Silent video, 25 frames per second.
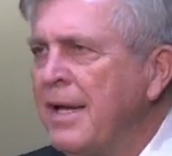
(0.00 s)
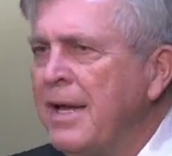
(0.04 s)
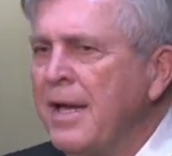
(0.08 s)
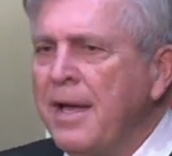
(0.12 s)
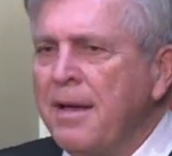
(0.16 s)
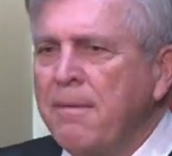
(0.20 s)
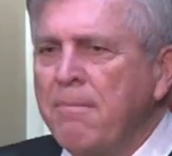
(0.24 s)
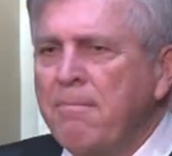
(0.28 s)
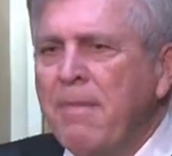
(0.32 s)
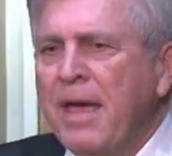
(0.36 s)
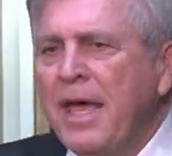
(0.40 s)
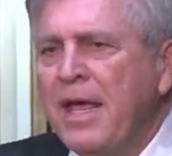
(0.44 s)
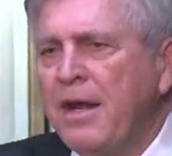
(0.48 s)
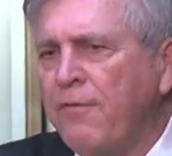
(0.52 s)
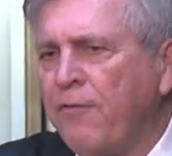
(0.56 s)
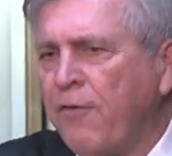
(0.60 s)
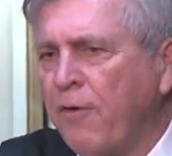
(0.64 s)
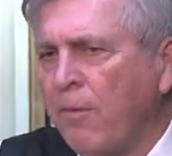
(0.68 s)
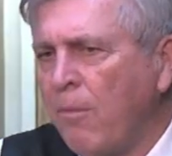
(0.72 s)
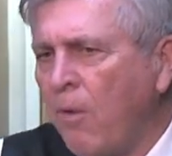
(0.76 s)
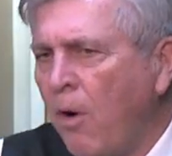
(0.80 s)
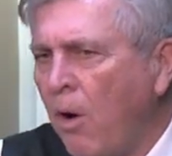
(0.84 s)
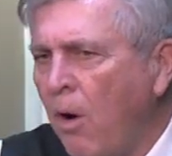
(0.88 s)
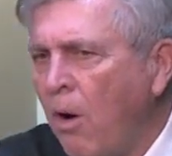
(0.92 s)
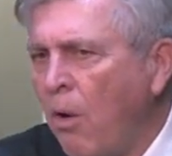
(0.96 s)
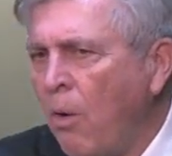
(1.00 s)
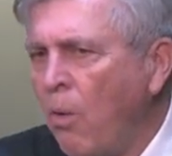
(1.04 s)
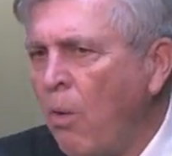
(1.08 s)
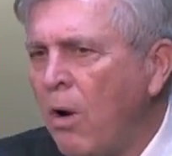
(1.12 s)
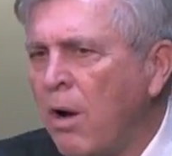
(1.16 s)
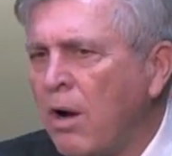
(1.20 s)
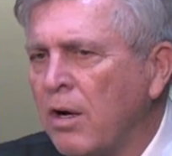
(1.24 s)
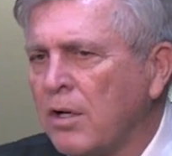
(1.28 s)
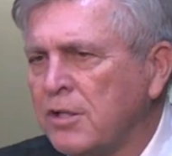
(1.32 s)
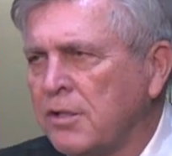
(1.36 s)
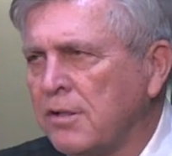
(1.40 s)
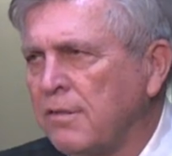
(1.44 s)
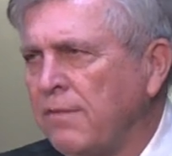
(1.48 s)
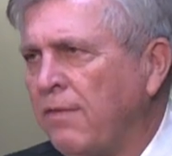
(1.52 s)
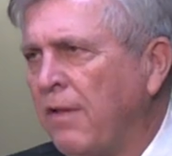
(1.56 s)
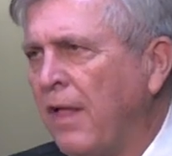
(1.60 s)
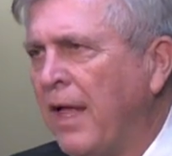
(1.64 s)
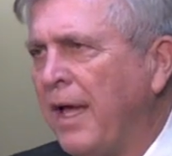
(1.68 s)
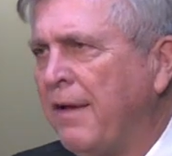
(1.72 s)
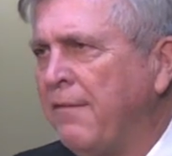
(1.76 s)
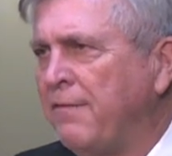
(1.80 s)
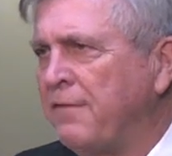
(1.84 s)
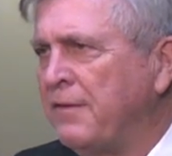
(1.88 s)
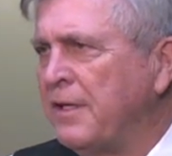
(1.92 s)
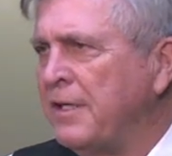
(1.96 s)
Men from all walks of
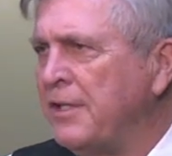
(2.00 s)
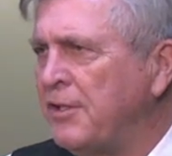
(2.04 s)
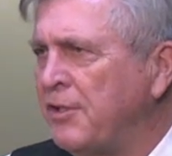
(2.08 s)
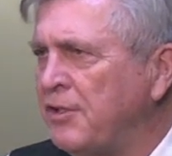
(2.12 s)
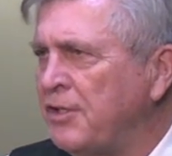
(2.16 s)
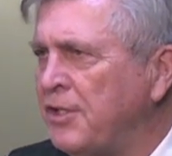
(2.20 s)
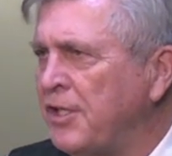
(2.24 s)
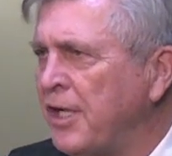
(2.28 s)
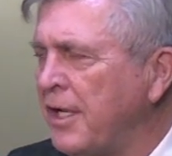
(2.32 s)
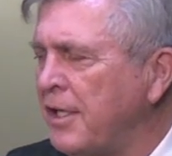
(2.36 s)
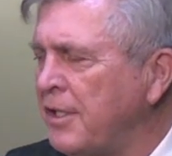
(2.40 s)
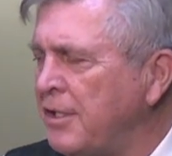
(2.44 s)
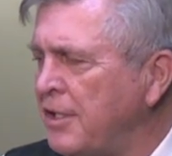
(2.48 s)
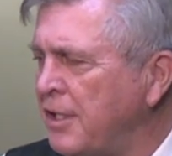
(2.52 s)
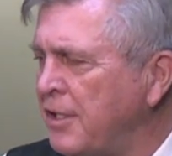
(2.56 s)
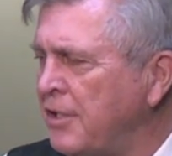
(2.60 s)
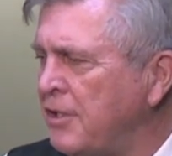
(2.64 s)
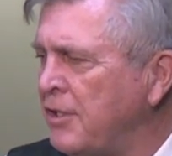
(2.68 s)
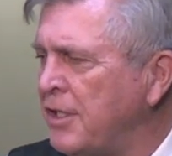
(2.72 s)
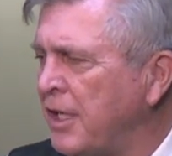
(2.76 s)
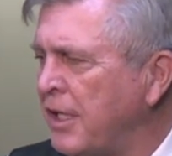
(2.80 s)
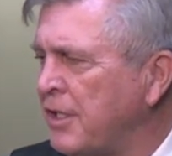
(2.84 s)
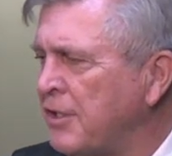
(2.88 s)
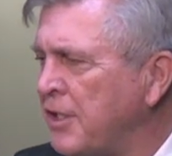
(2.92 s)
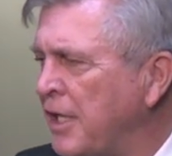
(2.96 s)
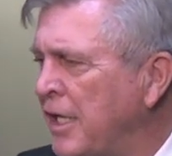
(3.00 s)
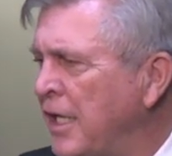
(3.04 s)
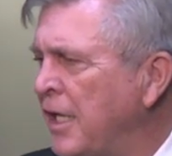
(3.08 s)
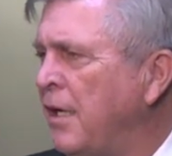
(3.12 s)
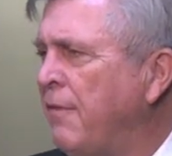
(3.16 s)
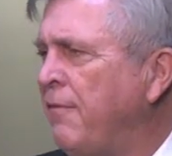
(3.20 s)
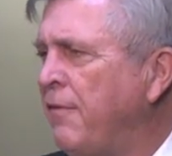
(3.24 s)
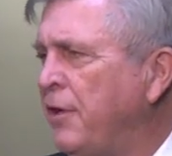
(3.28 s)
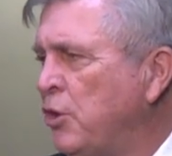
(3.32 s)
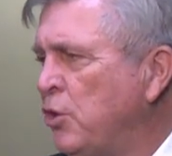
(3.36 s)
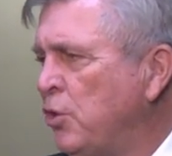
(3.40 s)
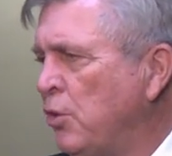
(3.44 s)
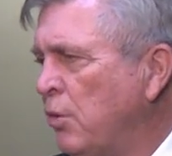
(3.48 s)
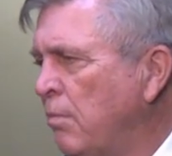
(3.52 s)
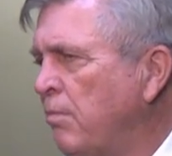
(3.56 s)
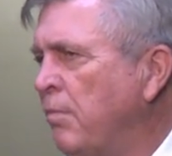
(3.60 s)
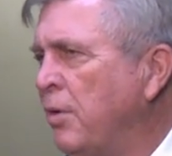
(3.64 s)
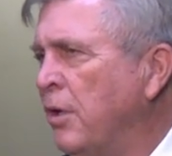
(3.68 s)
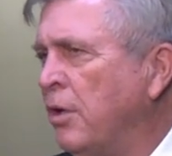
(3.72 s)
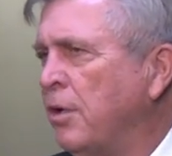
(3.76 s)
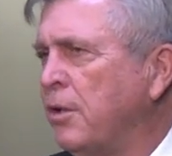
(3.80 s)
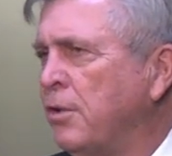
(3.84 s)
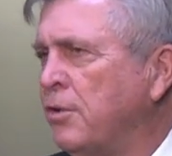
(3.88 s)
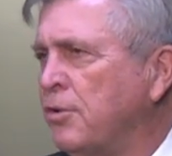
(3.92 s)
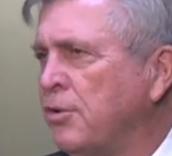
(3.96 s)
life, these 66 individual
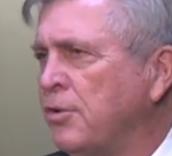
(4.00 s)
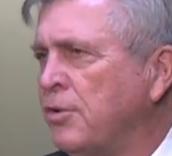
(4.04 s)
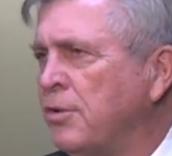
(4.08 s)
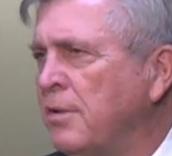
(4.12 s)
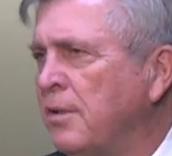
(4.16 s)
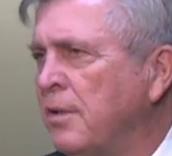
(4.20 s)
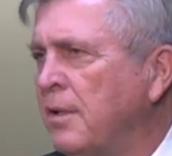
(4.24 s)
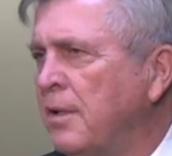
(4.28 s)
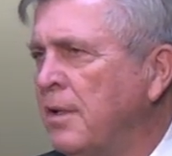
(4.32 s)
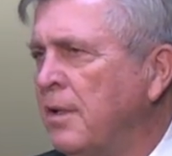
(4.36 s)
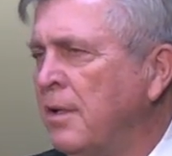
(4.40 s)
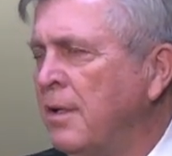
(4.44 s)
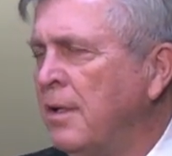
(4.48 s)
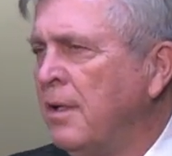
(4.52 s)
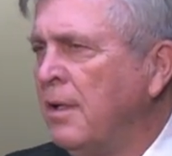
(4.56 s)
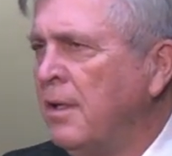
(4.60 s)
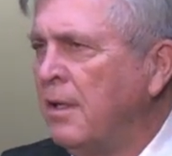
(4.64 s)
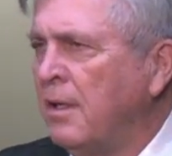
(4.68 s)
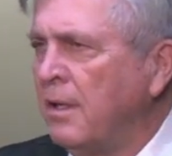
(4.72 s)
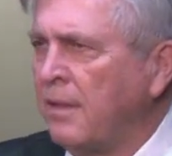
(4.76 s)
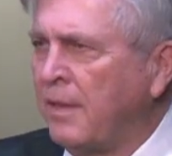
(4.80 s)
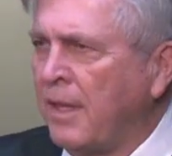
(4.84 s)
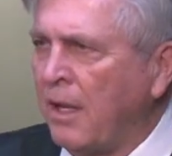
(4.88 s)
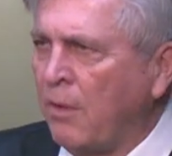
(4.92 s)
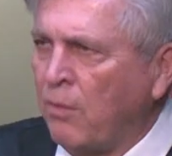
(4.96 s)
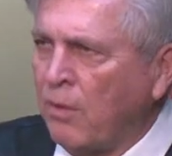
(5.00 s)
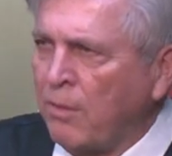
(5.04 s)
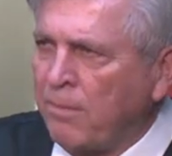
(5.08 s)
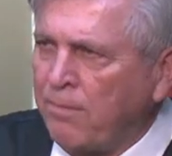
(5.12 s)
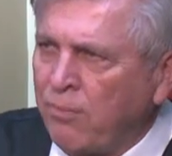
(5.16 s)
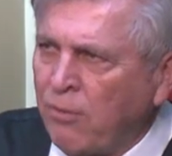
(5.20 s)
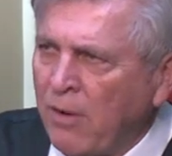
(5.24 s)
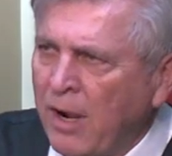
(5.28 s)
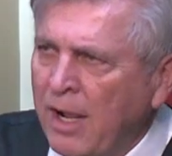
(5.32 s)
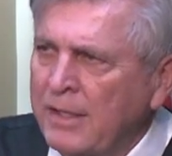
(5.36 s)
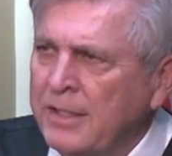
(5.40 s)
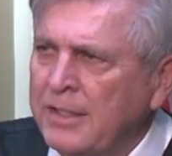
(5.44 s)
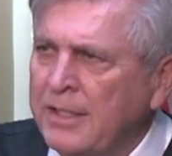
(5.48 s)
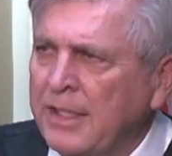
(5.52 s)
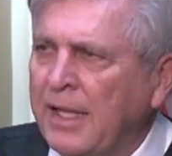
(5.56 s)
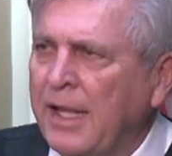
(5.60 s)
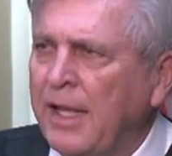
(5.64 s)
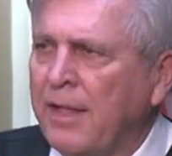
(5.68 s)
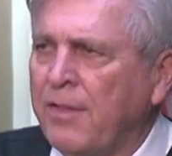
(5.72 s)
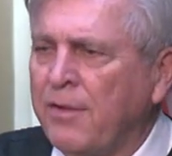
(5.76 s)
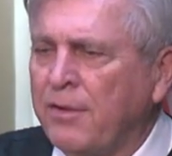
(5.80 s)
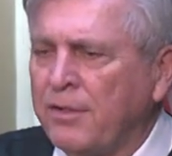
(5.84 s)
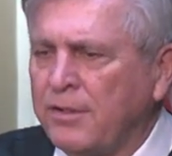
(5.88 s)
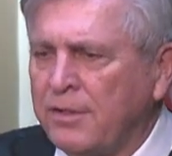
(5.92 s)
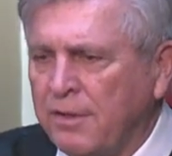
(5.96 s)
books that were brought
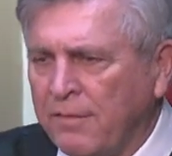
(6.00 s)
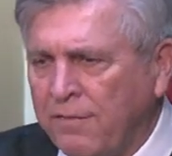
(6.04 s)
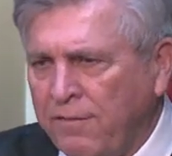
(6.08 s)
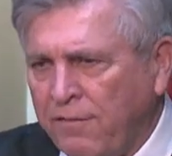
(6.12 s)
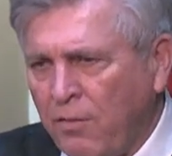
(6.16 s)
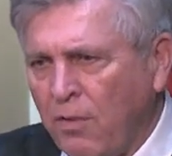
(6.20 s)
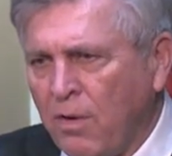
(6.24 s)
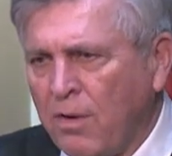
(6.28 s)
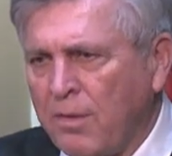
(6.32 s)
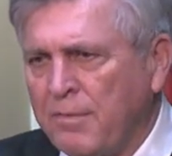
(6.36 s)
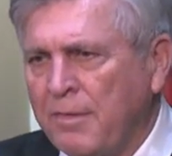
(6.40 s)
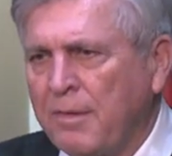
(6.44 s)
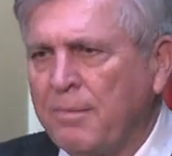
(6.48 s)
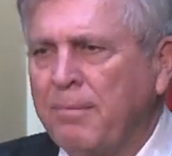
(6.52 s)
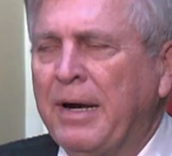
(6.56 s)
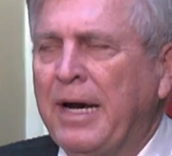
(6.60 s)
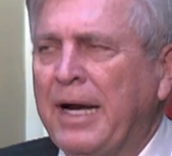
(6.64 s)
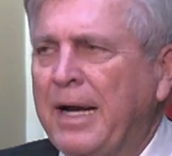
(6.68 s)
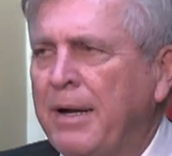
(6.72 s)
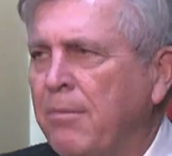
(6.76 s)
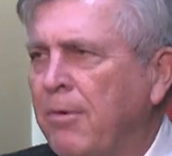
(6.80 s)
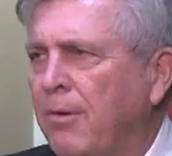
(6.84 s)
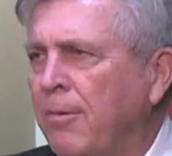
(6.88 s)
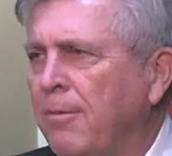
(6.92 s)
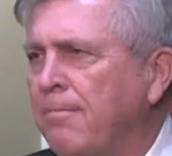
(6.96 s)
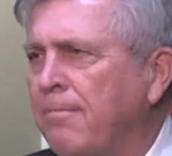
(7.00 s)
together to form the Bible.